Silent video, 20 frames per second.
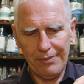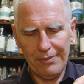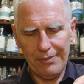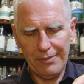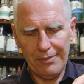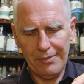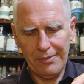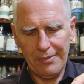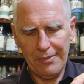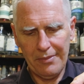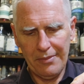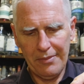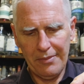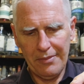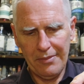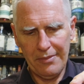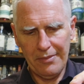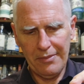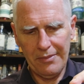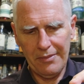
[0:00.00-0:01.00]

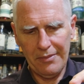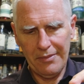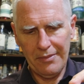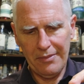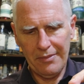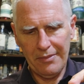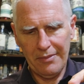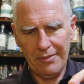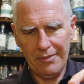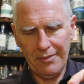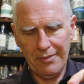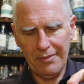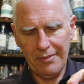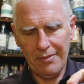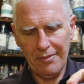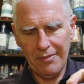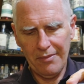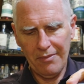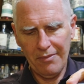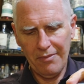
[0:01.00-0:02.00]

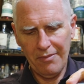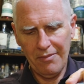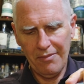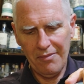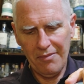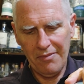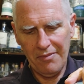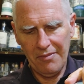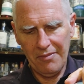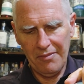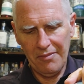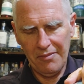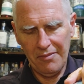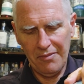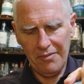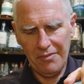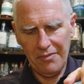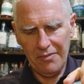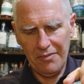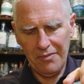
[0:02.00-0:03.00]

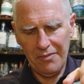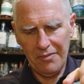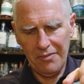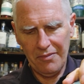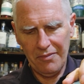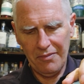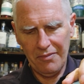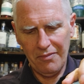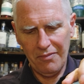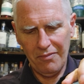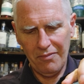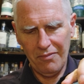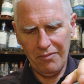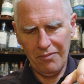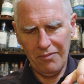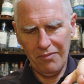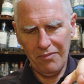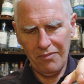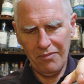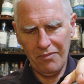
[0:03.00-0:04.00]

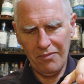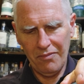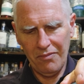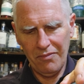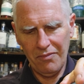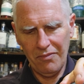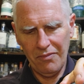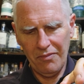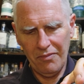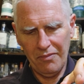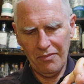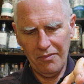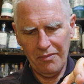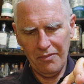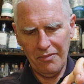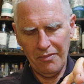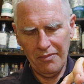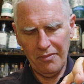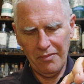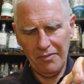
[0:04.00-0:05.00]

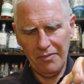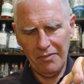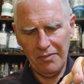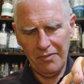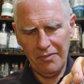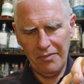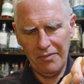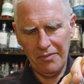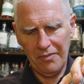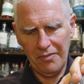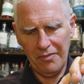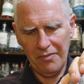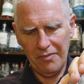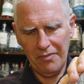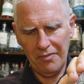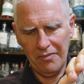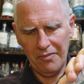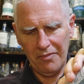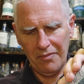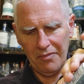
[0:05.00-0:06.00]

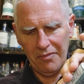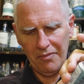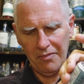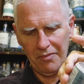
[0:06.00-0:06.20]
Nobody speaks.